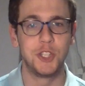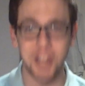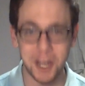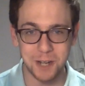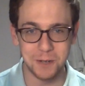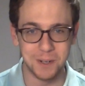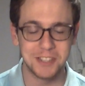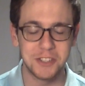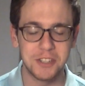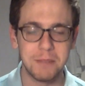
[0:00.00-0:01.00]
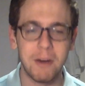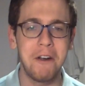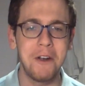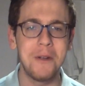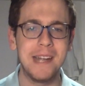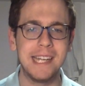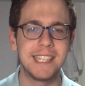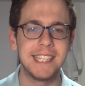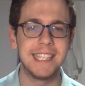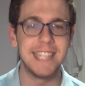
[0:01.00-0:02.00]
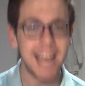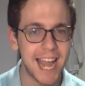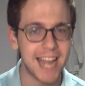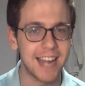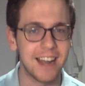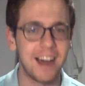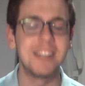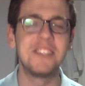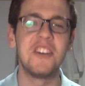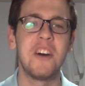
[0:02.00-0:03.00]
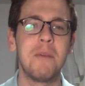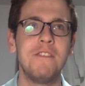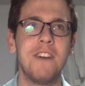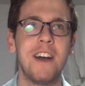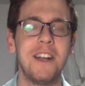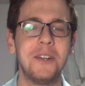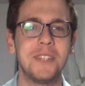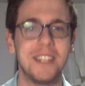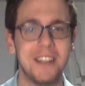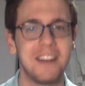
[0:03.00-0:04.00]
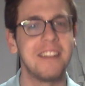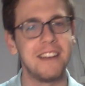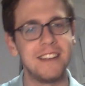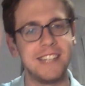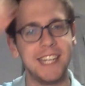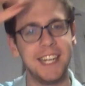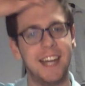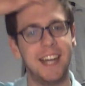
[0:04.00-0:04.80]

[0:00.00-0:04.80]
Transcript: So, tomorrow is the day. I start my finals at 9:30.